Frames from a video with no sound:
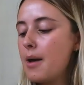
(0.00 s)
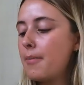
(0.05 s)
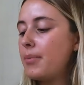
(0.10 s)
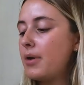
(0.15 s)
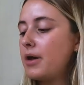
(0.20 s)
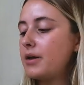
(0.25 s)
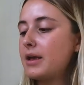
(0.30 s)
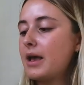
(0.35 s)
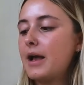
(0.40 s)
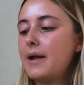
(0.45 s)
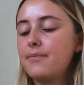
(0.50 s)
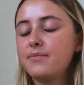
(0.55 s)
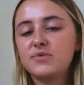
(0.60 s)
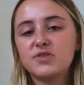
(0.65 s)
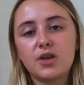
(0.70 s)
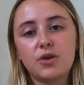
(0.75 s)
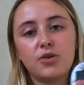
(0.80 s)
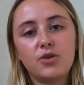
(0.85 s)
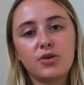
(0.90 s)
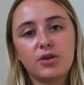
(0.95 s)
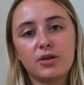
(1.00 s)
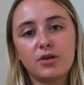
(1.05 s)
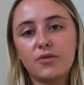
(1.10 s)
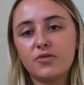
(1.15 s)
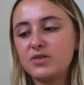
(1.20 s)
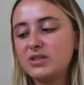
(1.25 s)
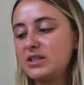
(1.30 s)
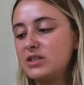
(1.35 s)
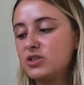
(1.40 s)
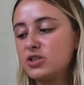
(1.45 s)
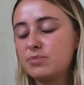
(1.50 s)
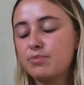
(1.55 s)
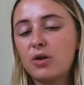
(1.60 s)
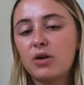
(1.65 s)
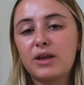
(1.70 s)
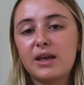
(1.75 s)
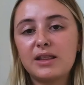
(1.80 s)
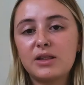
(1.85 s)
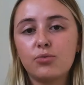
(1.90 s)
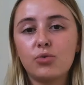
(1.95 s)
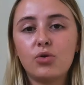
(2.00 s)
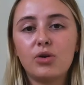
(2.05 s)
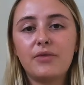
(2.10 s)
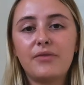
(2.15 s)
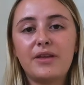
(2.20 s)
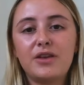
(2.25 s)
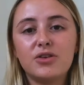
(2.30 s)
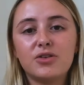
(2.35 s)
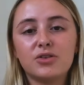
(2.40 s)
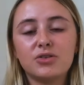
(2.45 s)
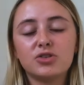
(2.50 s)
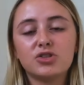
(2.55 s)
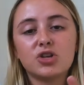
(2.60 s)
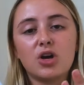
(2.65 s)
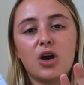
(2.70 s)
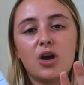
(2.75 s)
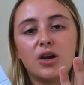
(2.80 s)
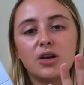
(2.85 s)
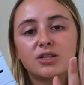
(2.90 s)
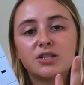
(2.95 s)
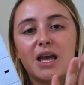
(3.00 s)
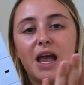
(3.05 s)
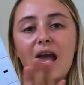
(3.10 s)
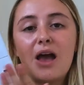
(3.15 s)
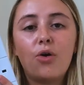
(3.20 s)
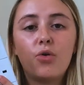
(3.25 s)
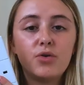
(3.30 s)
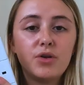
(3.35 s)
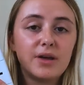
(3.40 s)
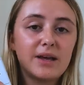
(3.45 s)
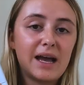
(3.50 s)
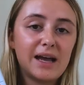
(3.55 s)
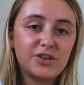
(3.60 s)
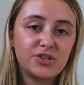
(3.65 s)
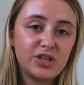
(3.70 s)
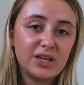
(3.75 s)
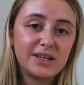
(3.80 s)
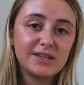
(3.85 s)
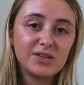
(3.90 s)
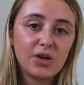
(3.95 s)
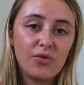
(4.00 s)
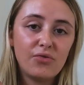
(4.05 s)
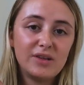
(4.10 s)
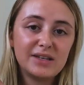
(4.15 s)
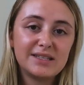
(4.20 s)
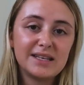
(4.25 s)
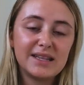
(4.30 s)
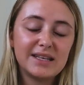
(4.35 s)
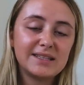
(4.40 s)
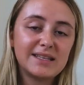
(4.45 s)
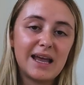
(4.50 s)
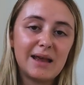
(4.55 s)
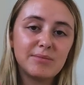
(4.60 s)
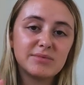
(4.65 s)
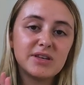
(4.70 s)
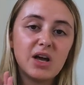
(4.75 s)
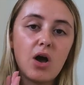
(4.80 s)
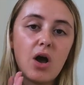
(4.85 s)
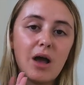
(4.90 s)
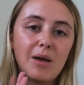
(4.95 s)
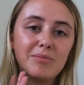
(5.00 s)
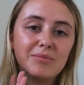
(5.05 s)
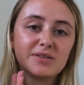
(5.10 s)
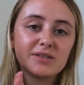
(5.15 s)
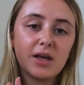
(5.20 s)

But yeah, so you can obviously just plug it in the wall and then you can charge all your gadgets on this at the same time,